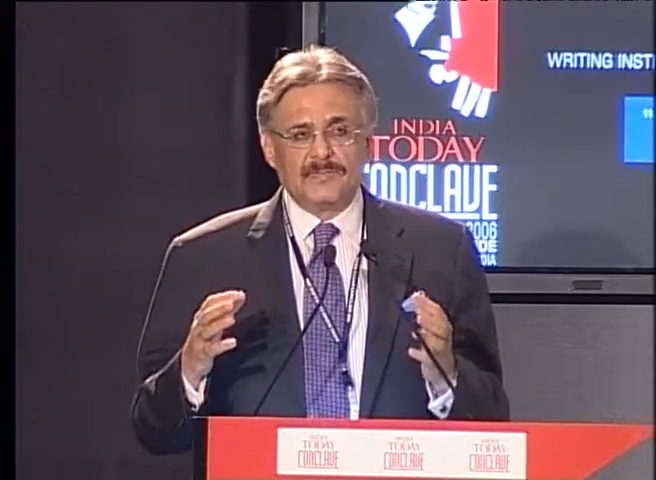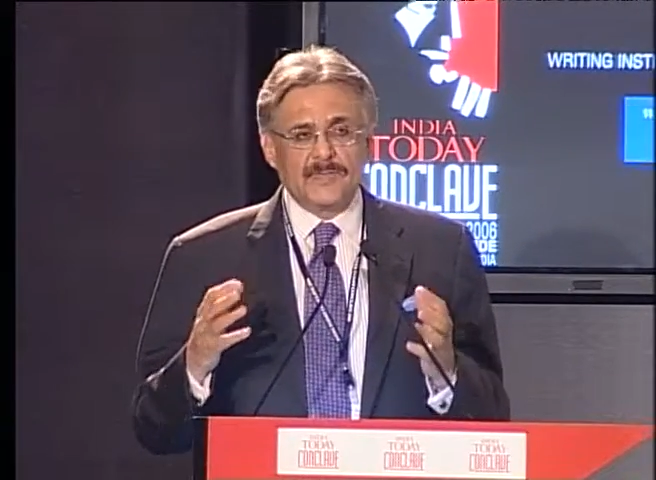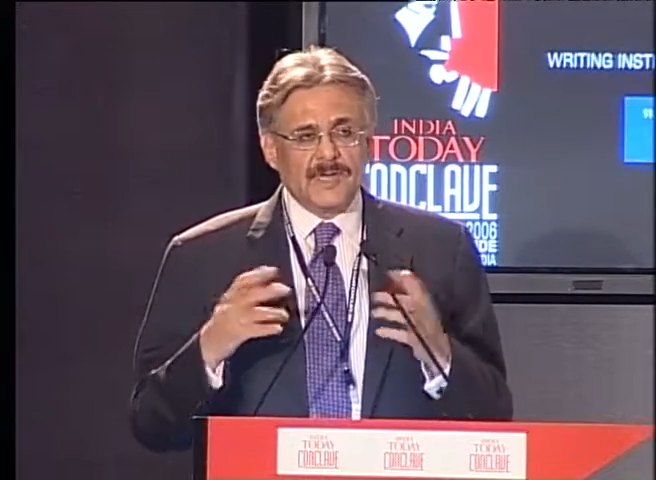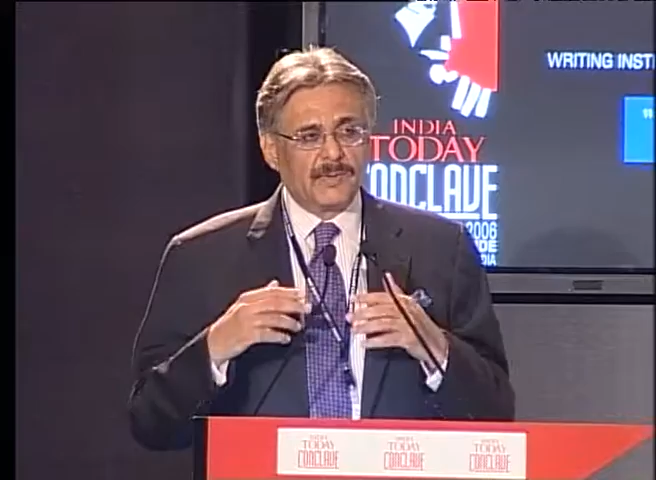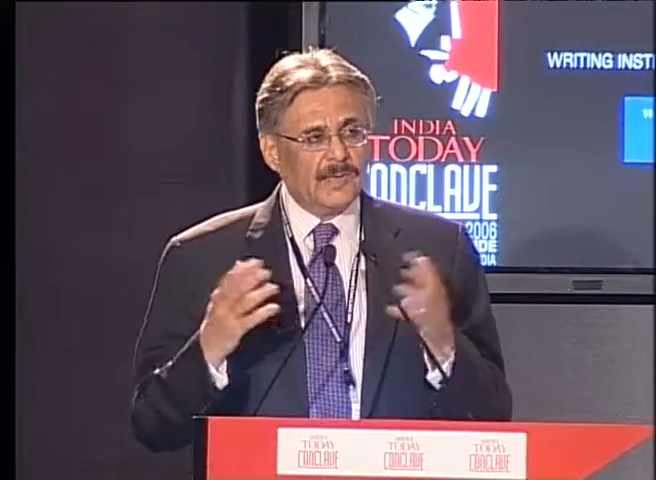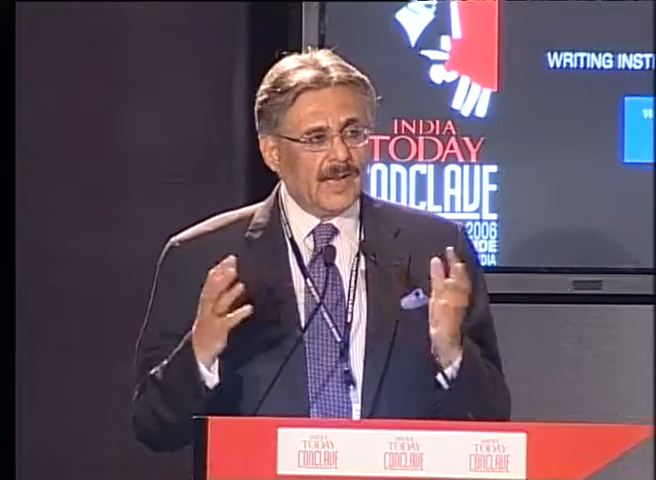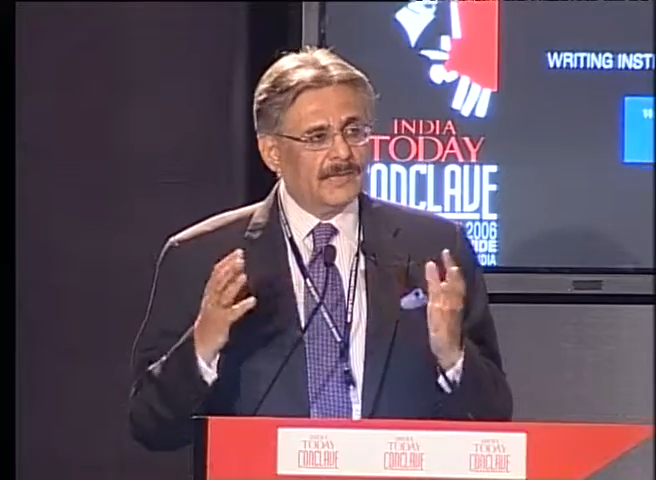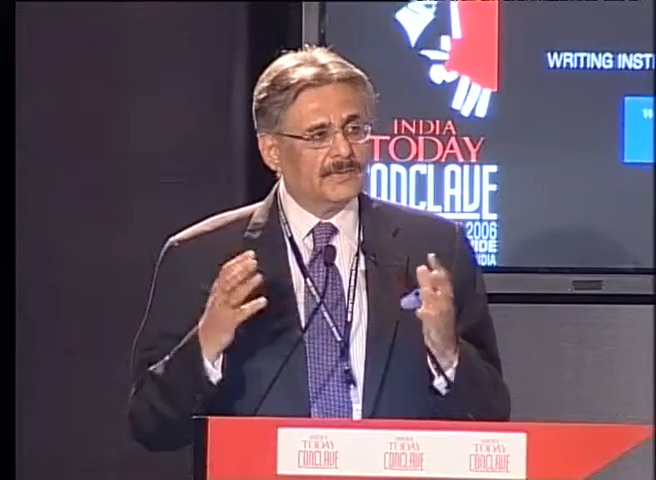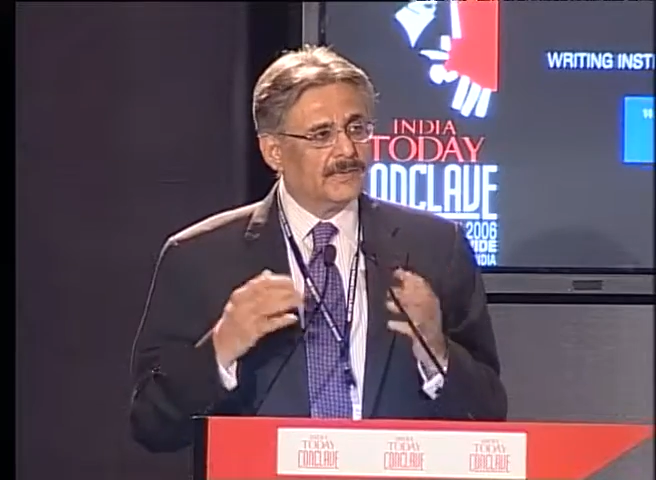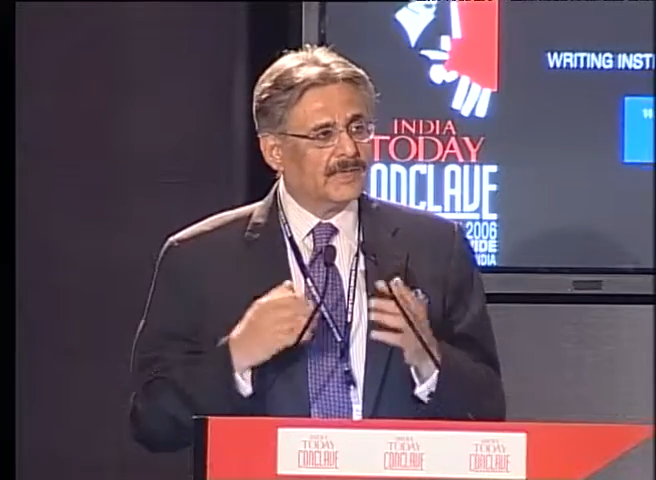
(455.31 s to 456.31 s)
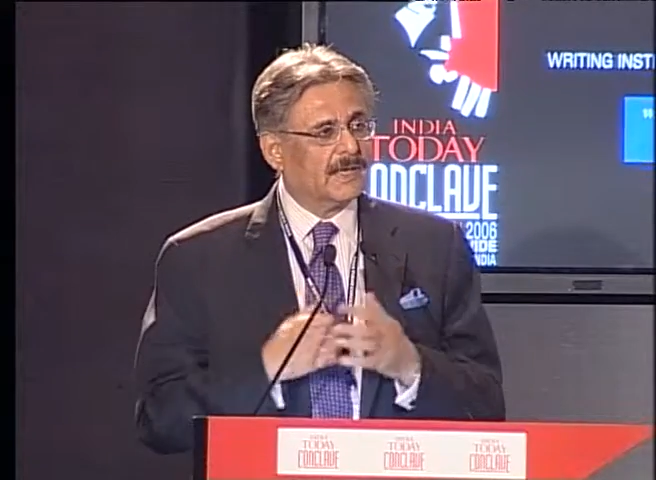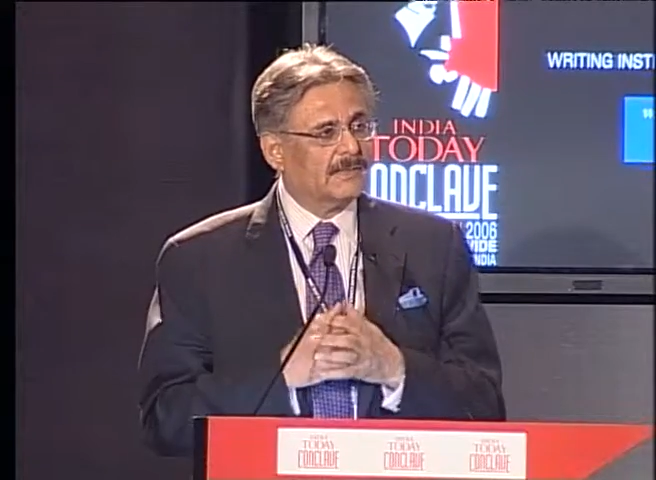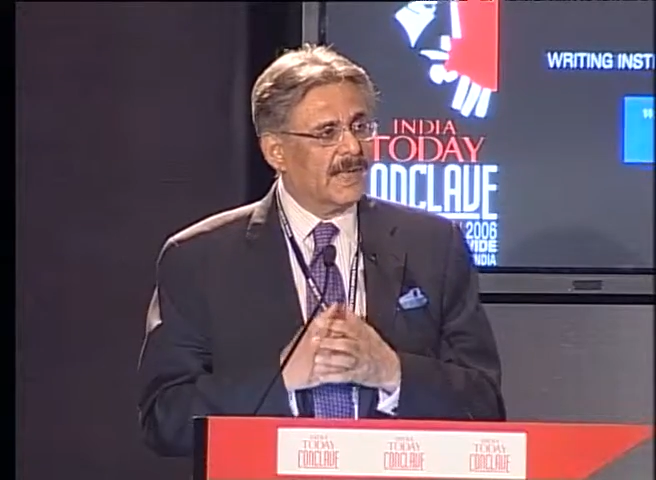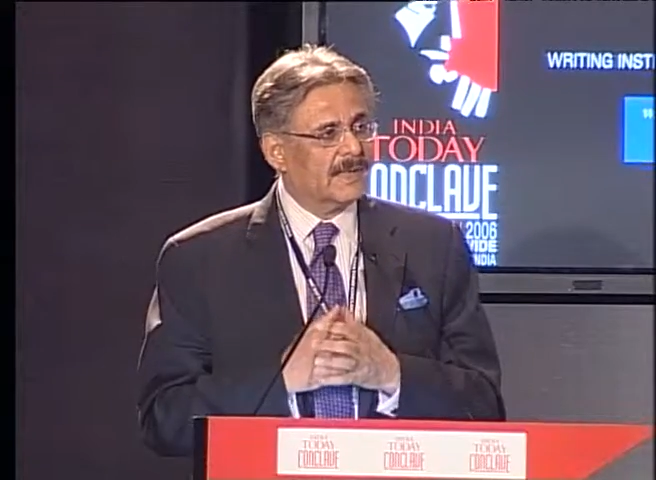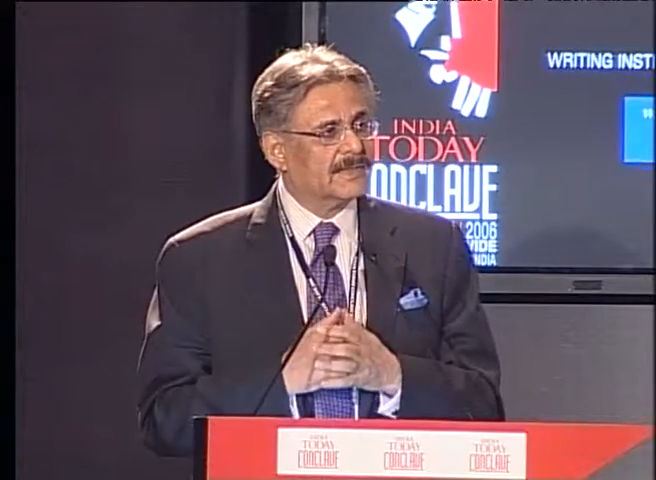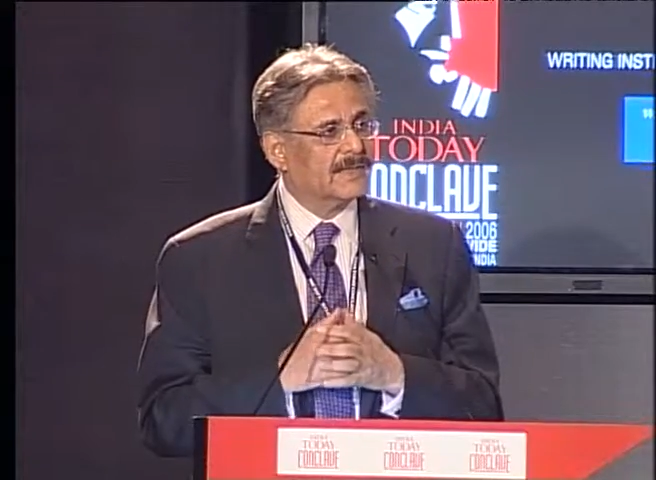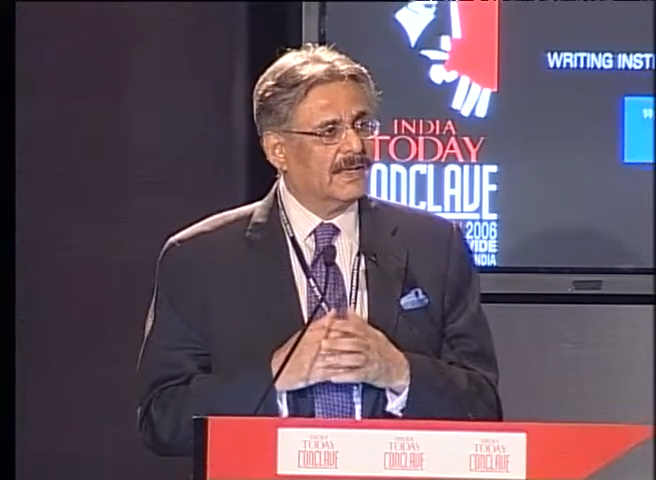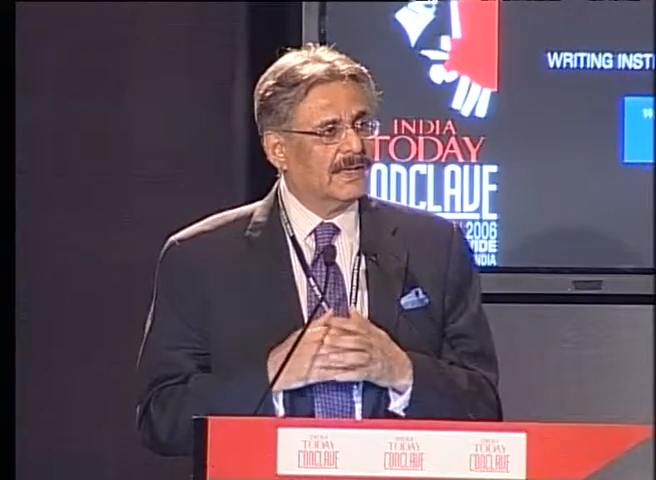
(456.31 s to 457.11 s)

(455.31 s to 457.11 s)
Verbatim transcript: which I would like to term as